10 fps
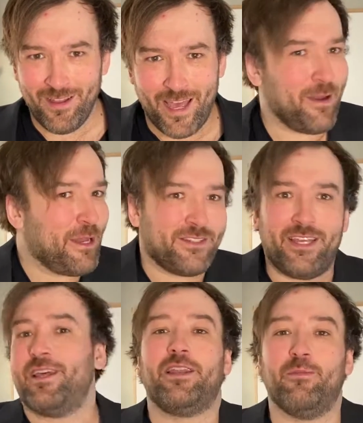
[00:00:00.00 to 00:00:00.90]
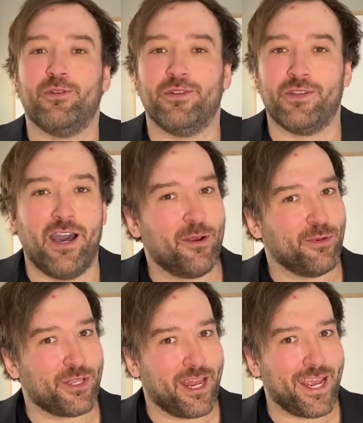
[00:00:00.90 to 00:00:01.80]
And I'm not saying that number is
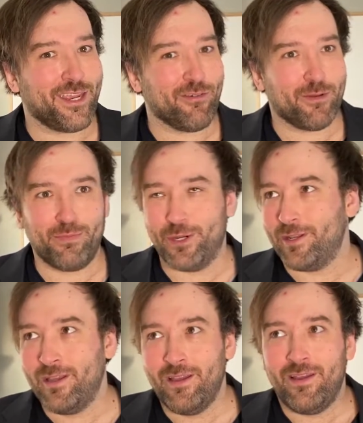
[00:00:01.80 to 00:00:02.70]
100% accurate, but